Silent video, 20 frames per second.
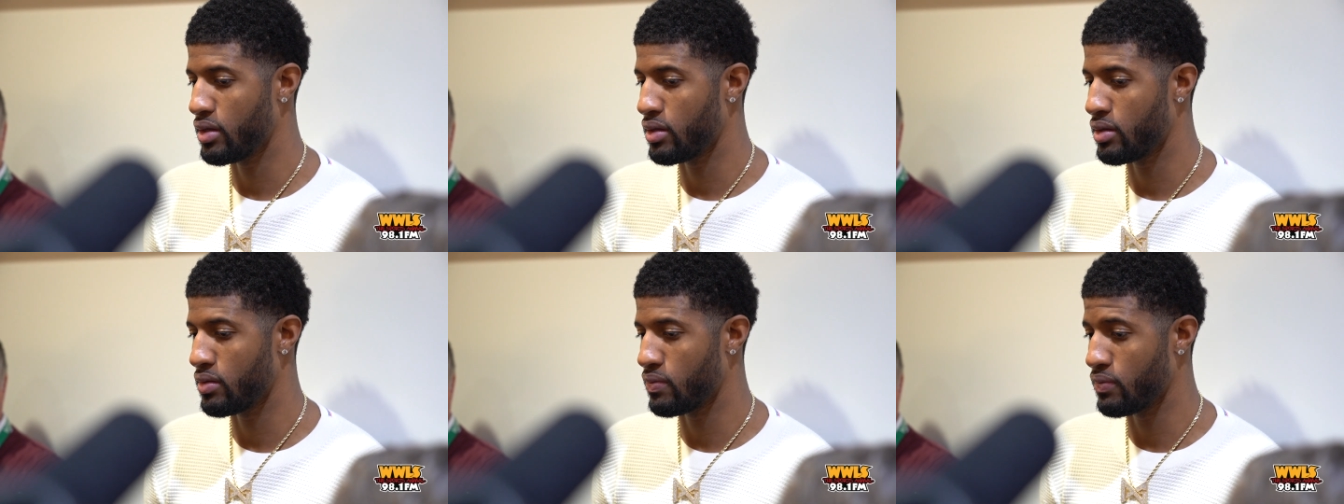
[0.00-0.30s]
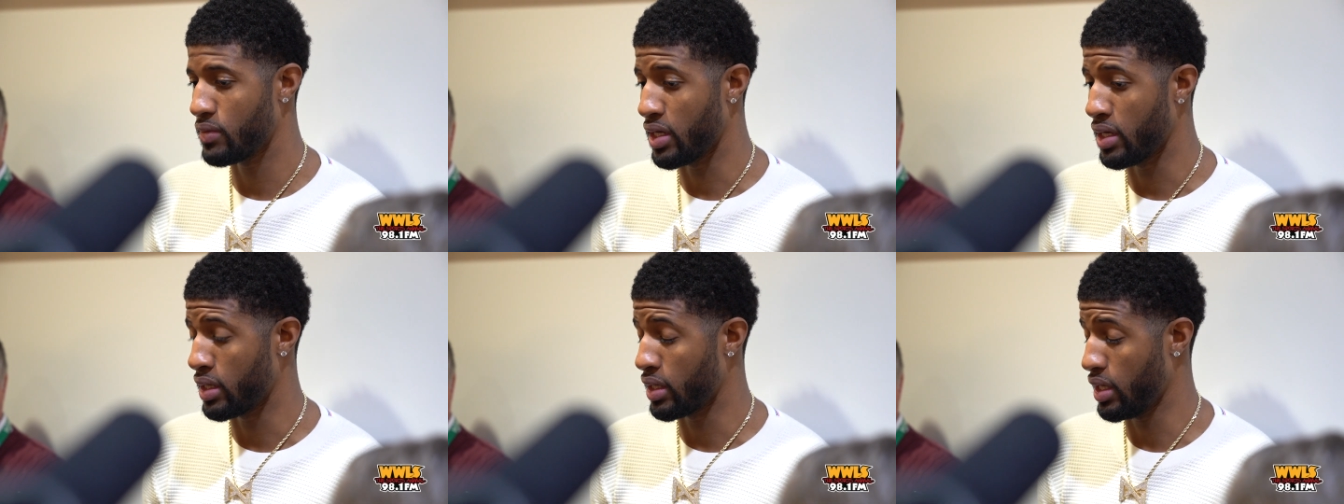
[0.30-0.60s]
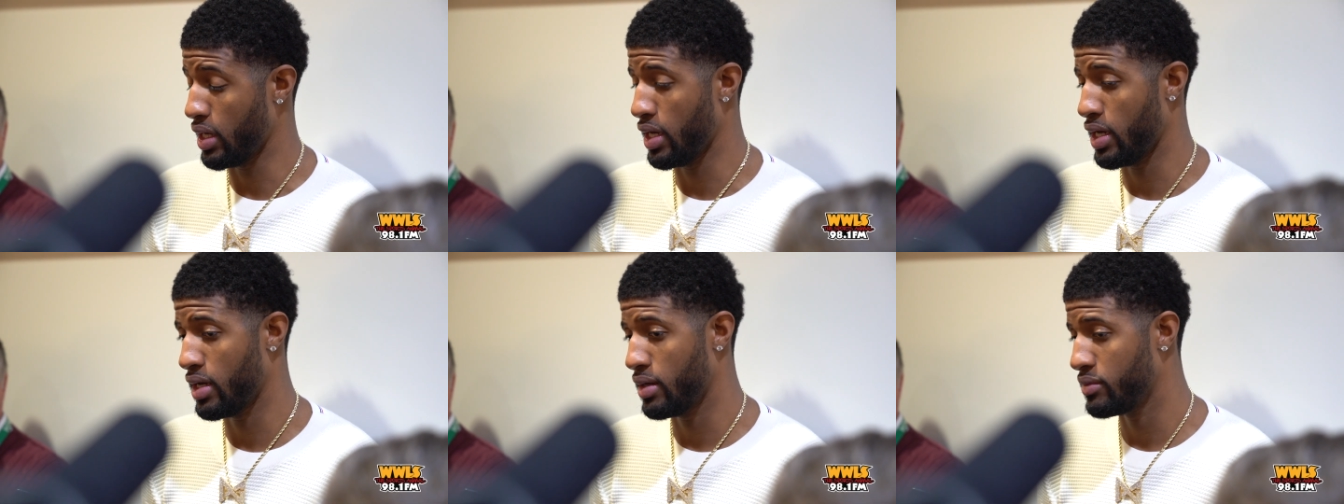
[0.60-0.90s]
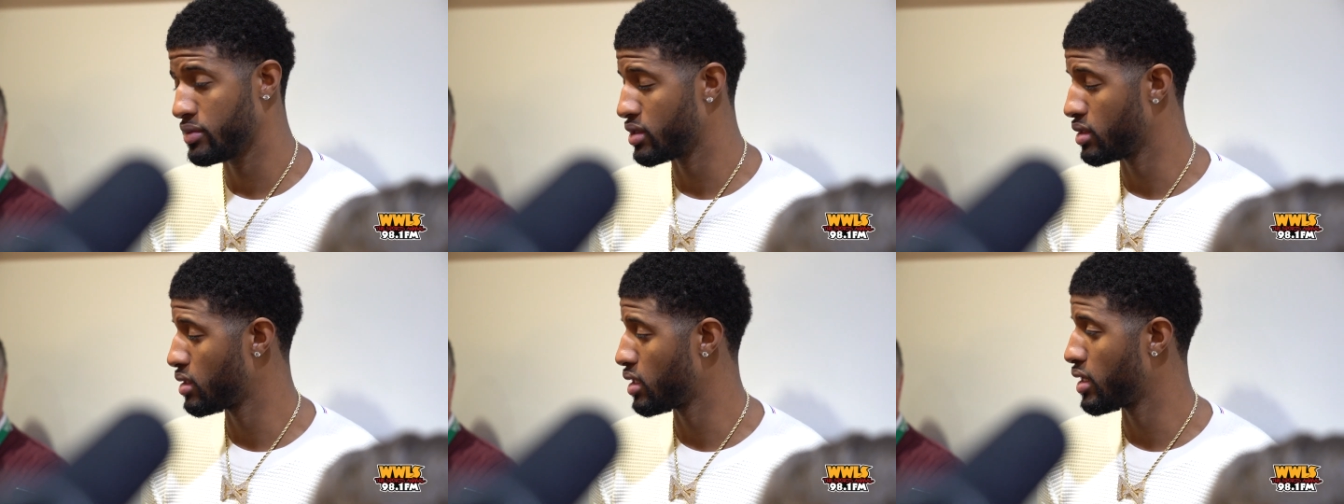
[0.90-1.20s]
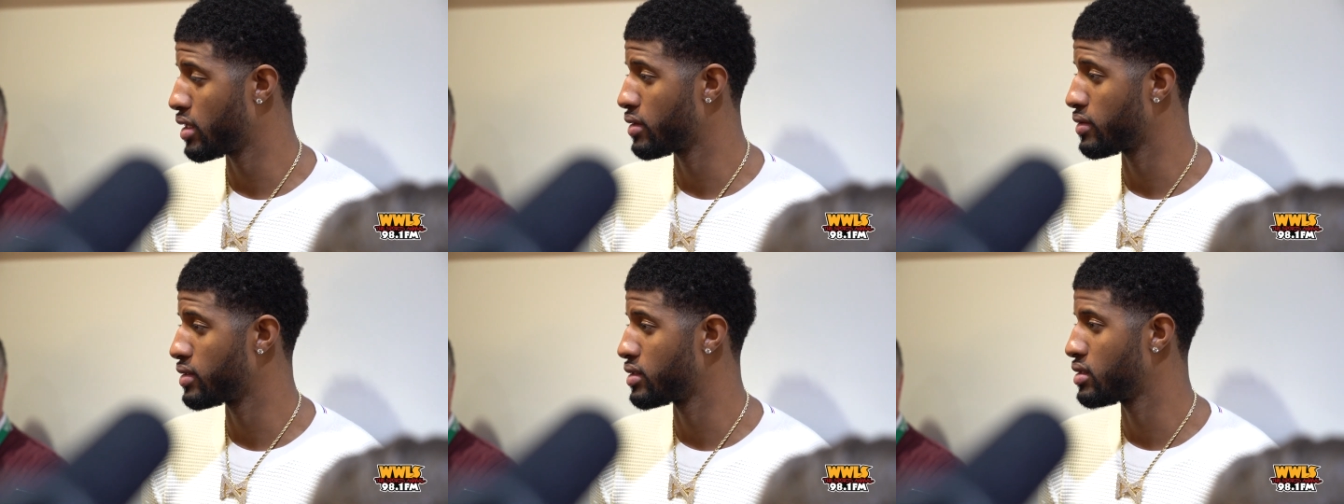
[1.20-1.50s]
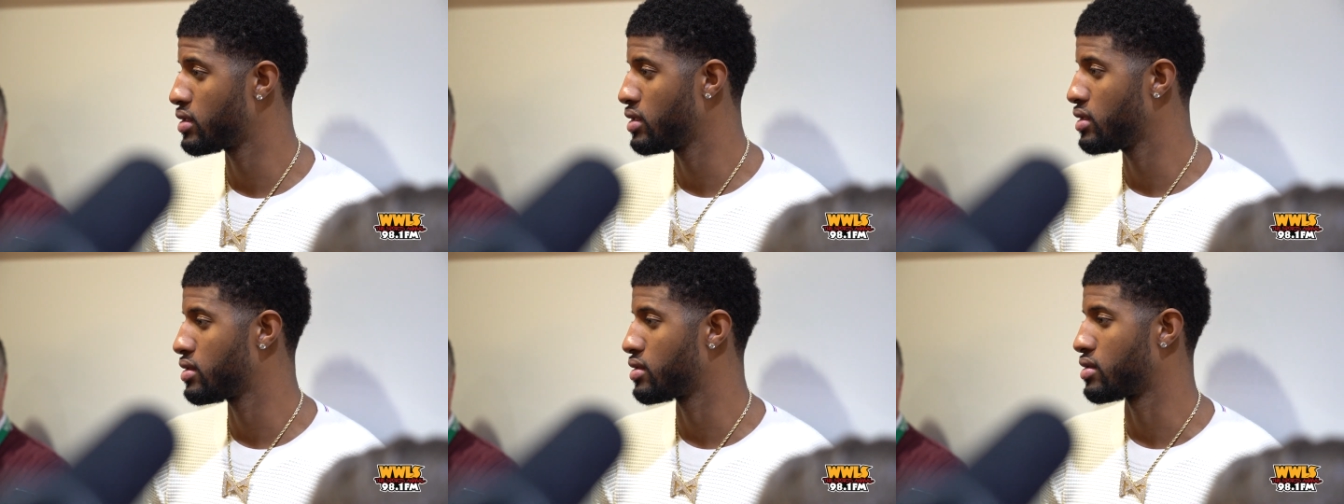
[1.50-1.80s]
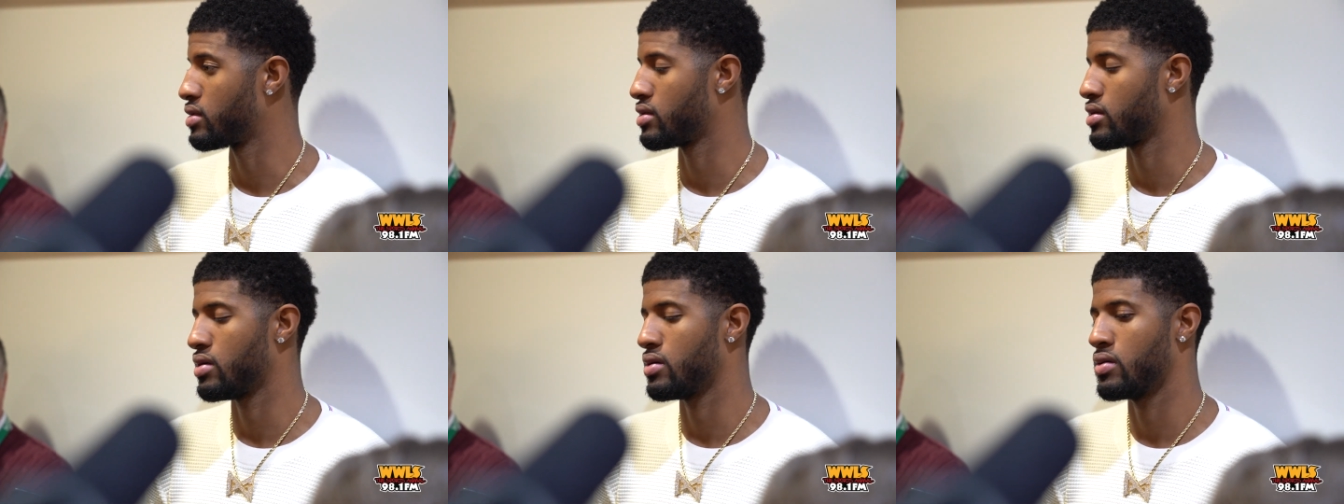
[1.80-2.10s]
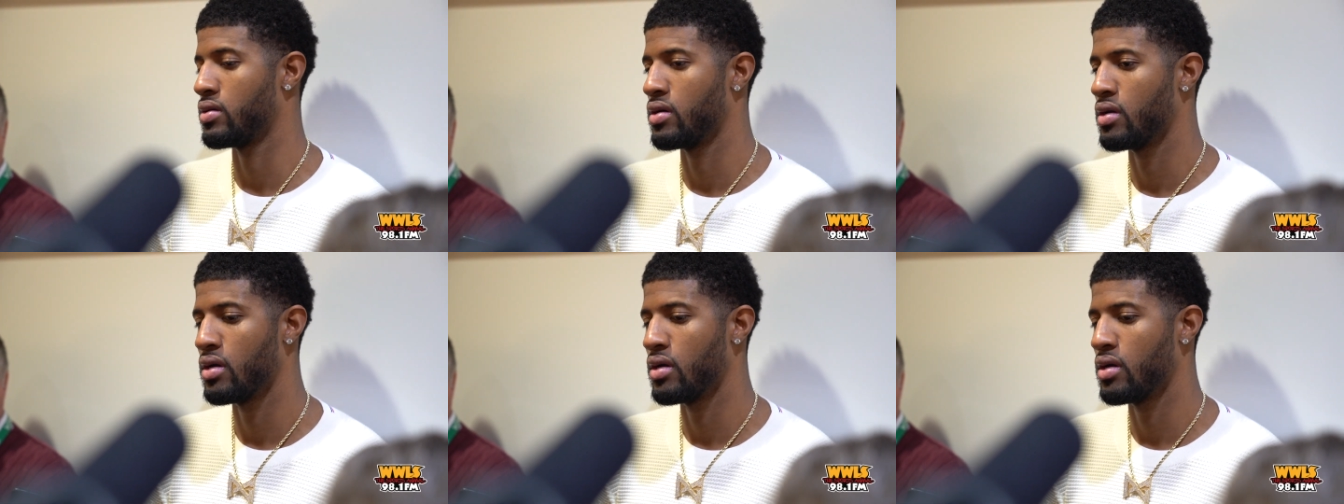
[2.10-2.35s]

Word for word: in, in games and later in season. So,